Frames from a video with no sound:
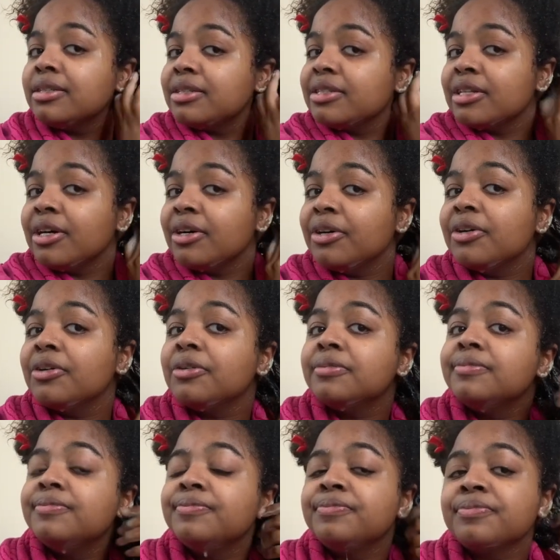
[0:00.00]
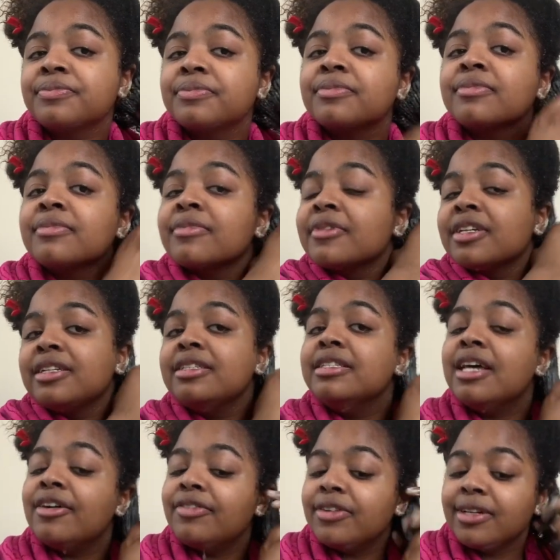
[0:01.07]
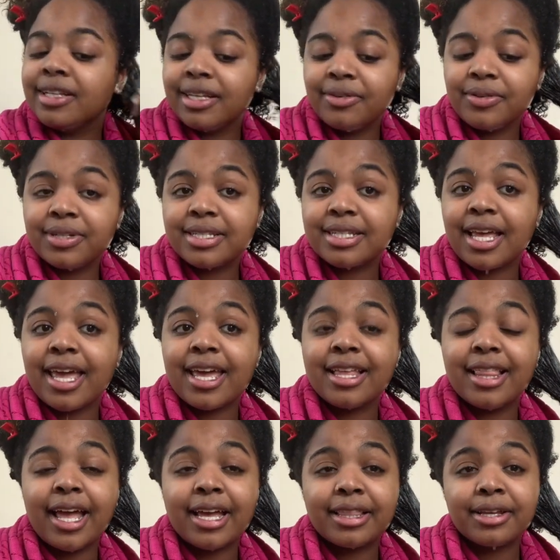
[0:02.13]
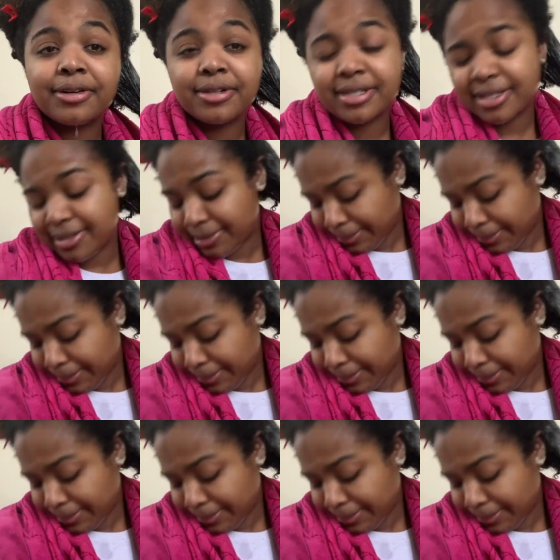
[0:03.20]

So definitely will say like there is